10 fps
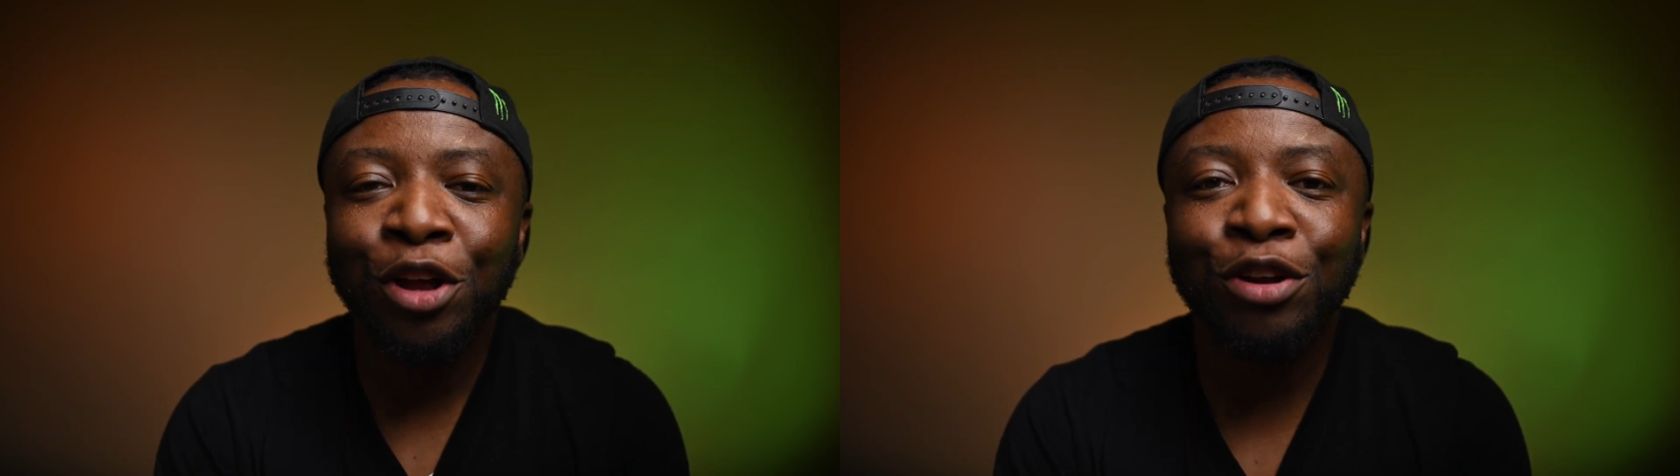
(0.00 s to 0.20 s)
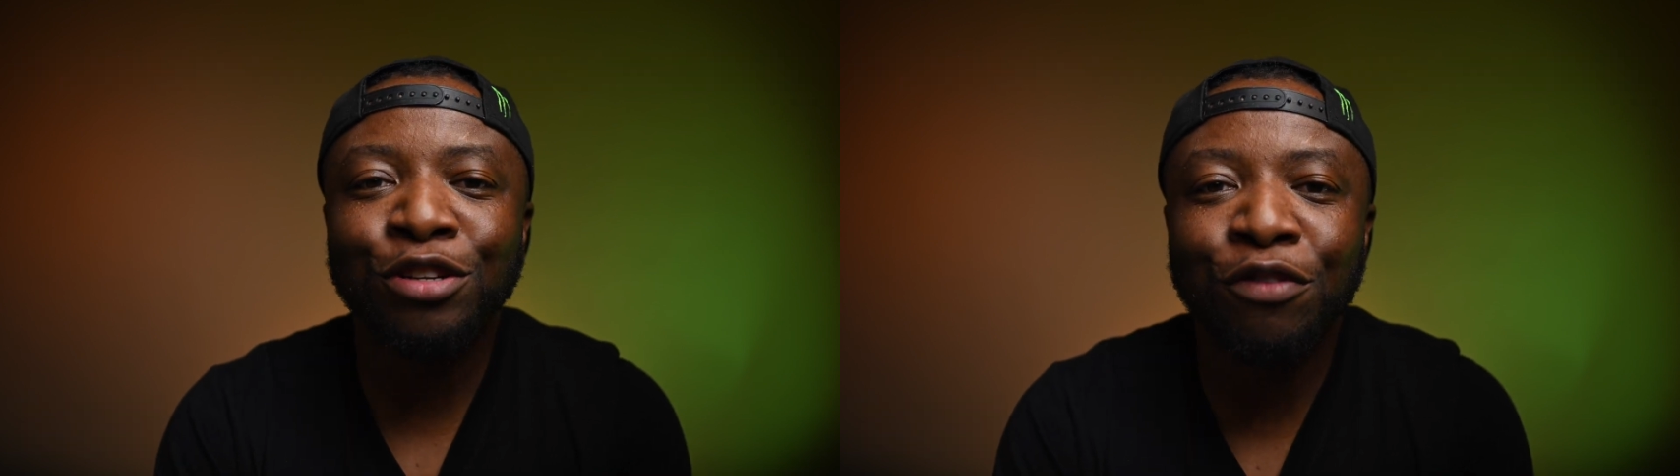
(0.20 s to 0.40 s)

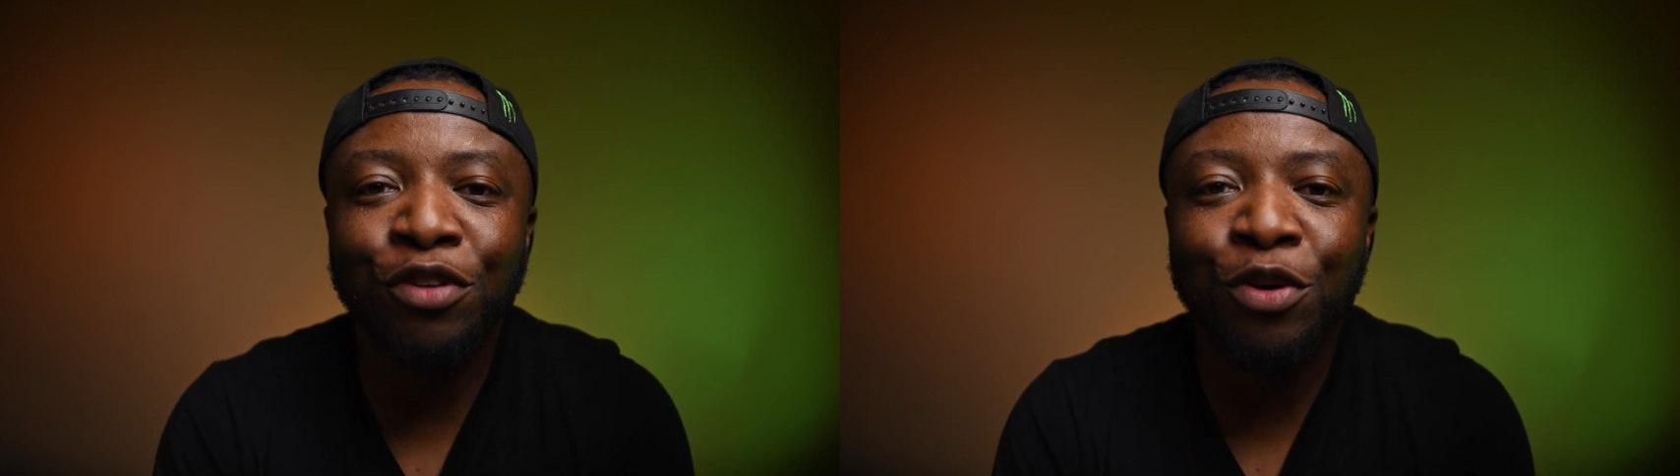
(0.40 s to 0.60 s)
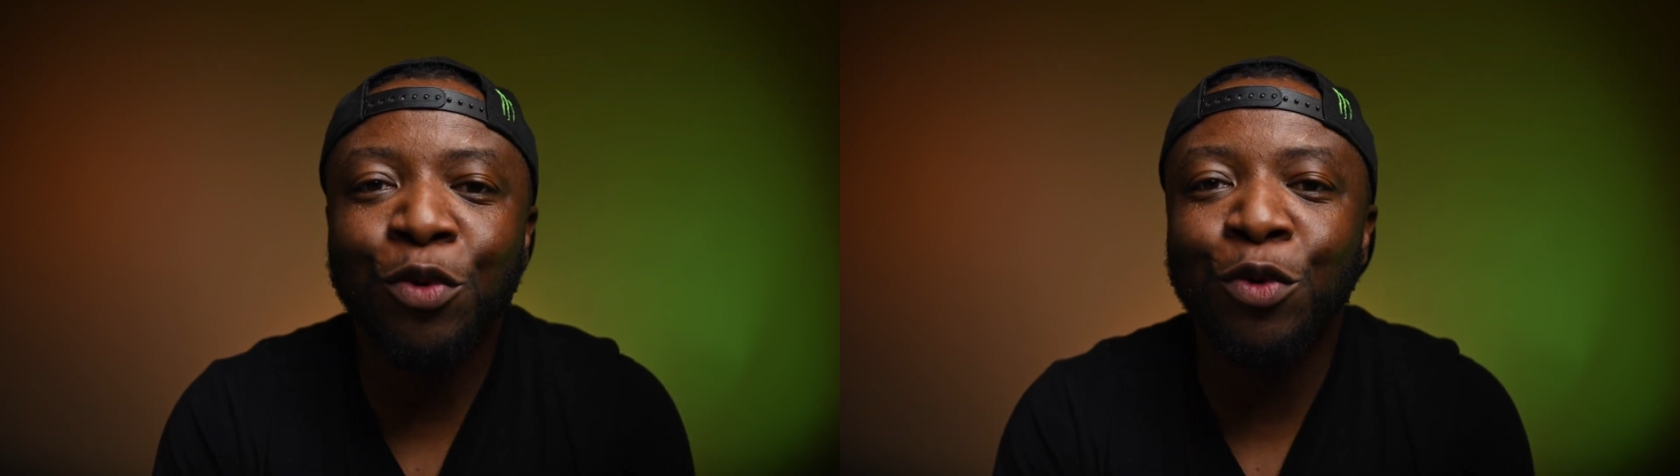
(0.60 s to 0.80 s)
those of
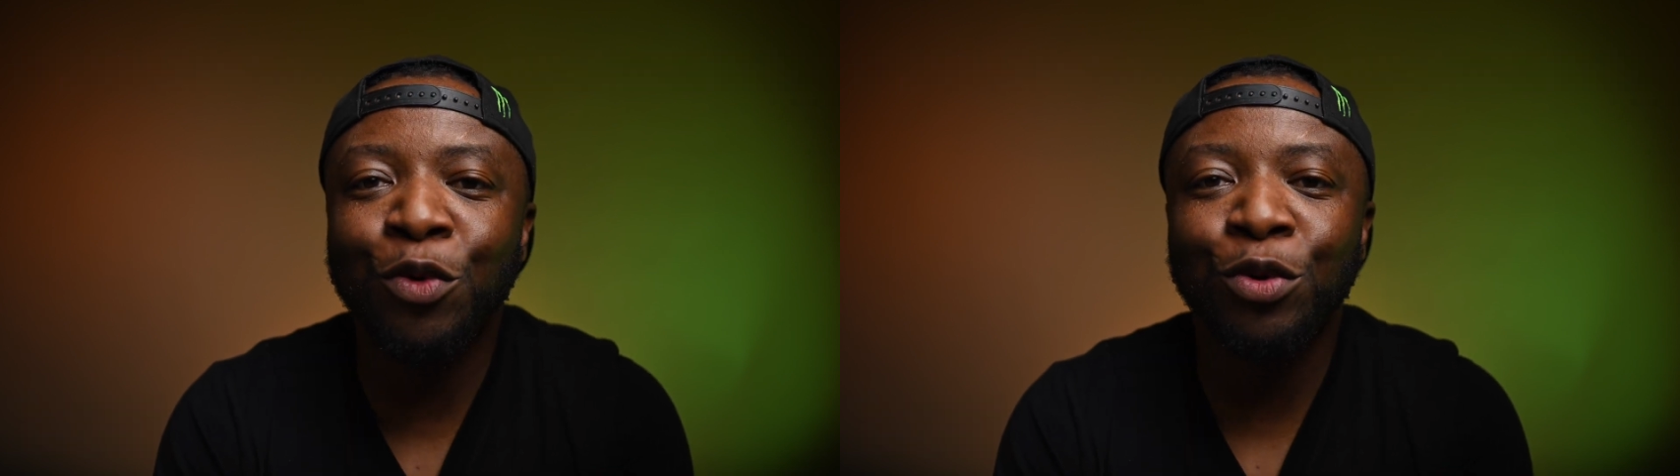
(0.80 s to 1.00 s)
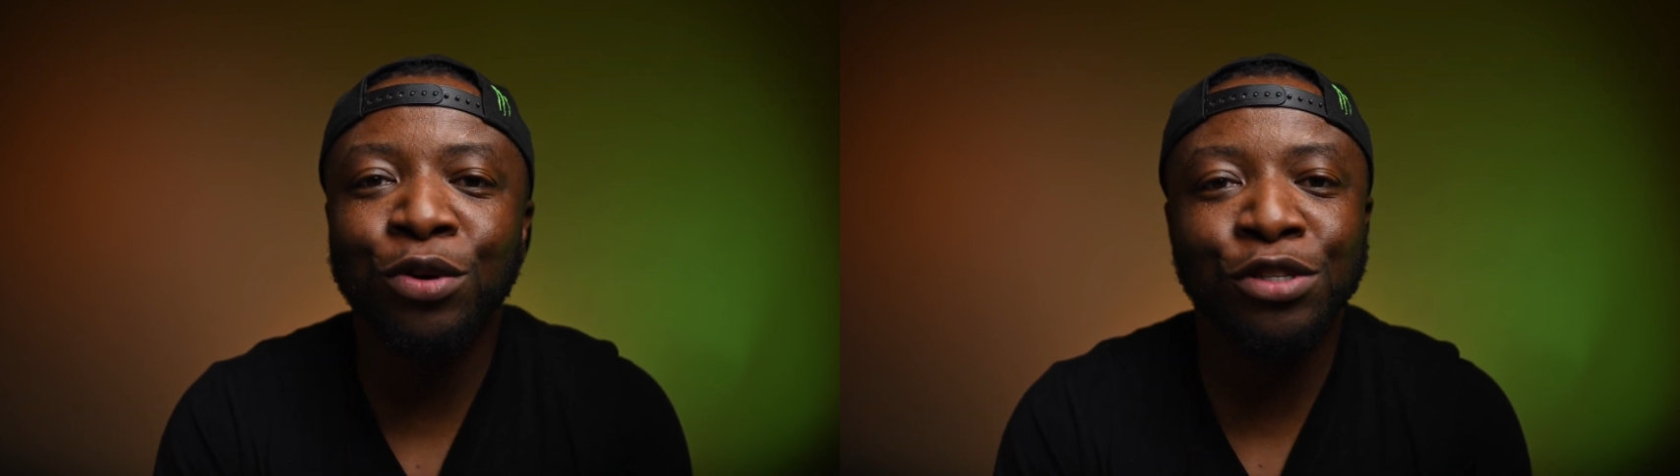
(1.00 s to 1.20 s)
you
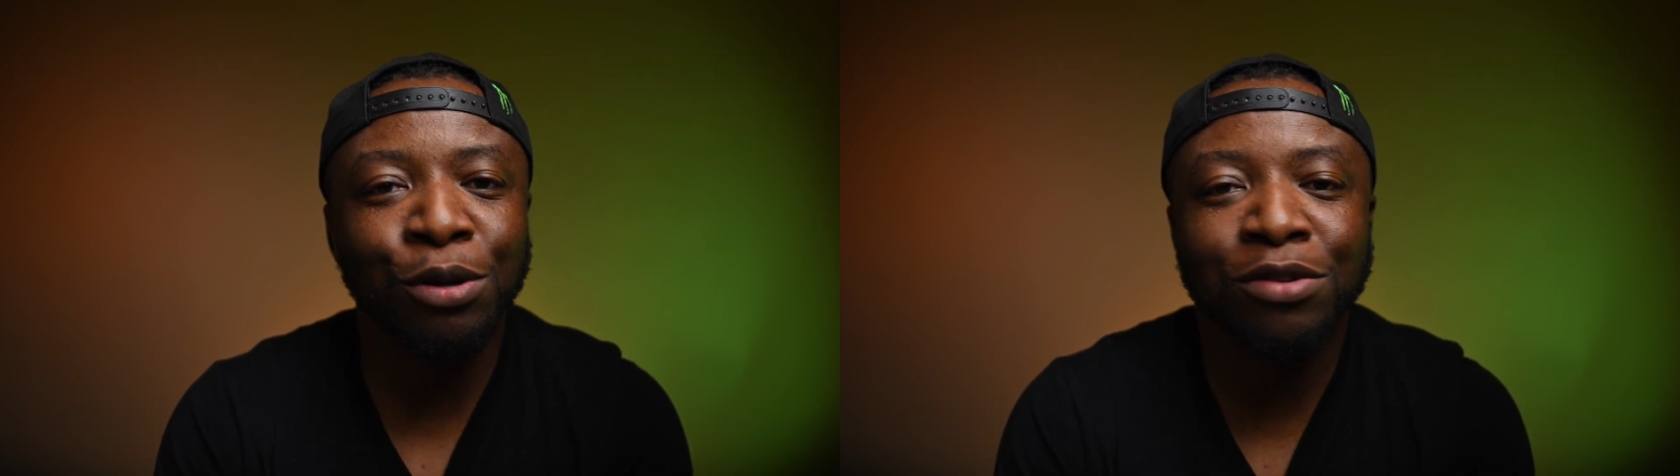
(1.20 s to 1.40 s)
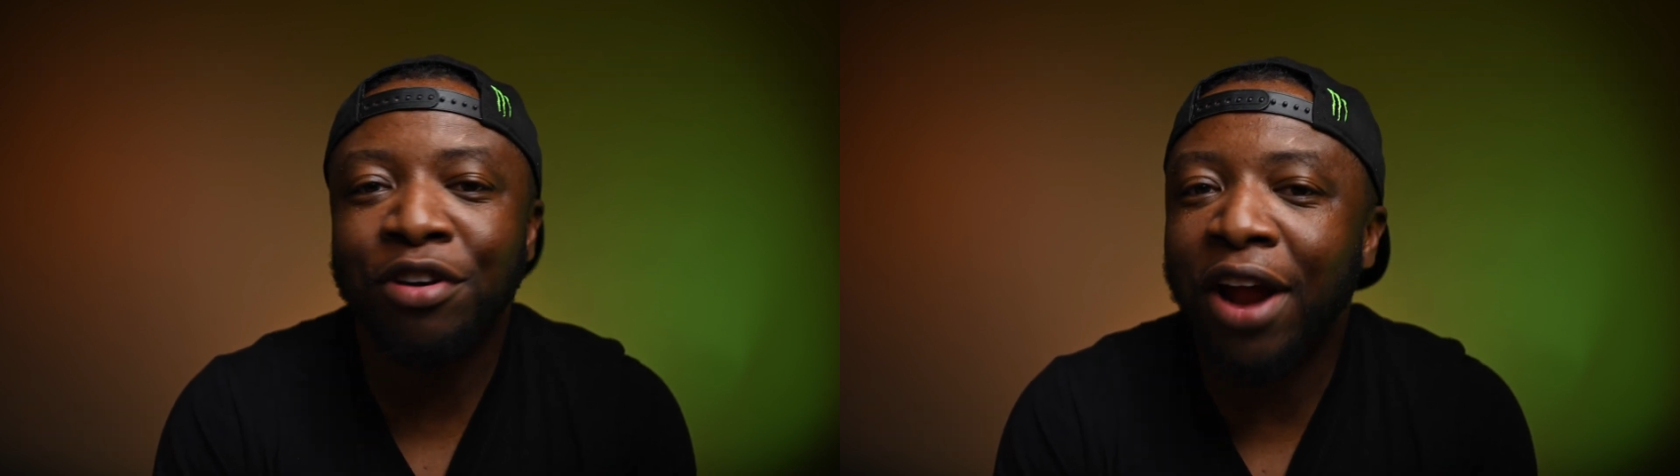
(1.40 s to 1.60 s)
who
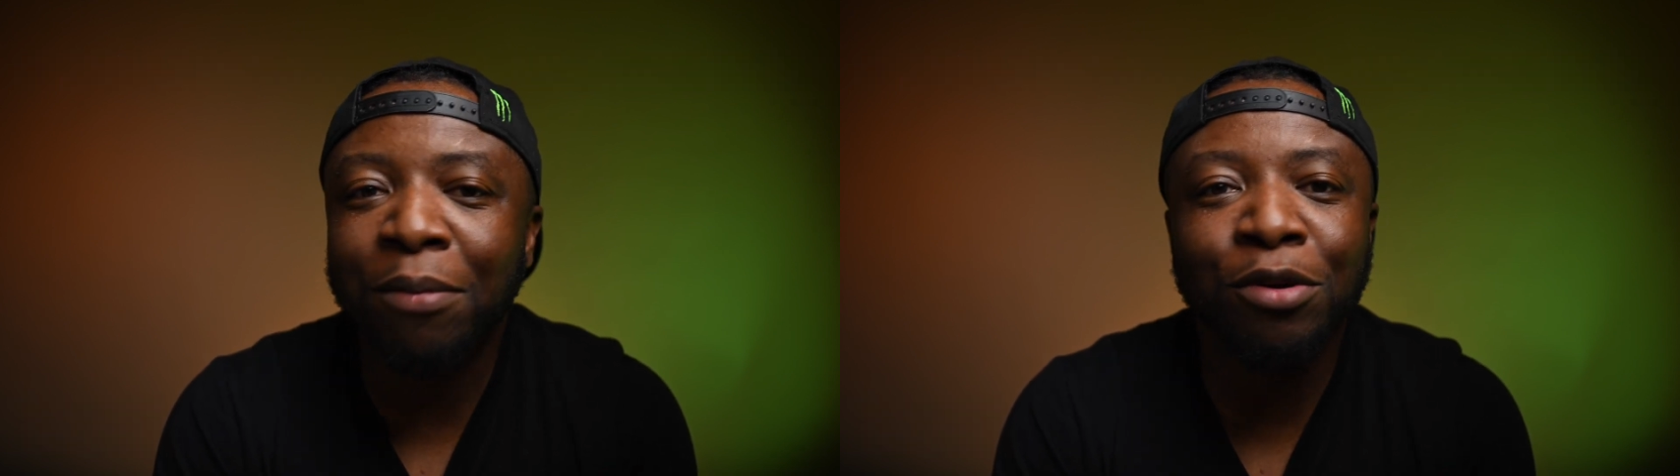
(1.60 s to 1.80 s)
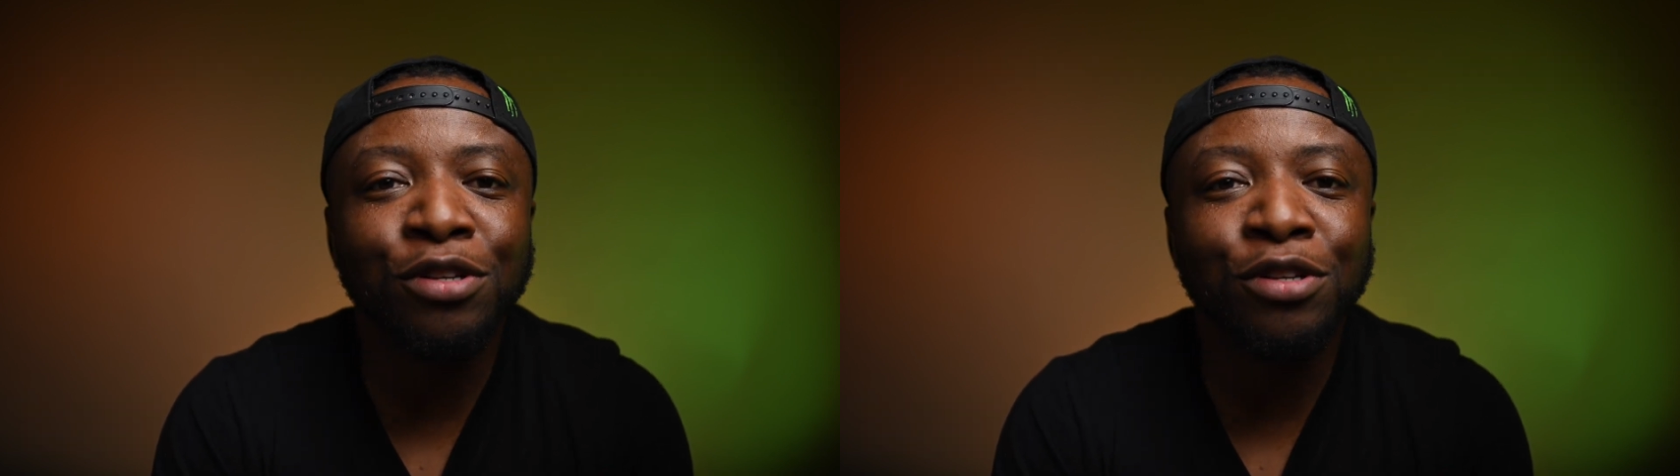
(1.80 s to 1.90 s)
subscribed,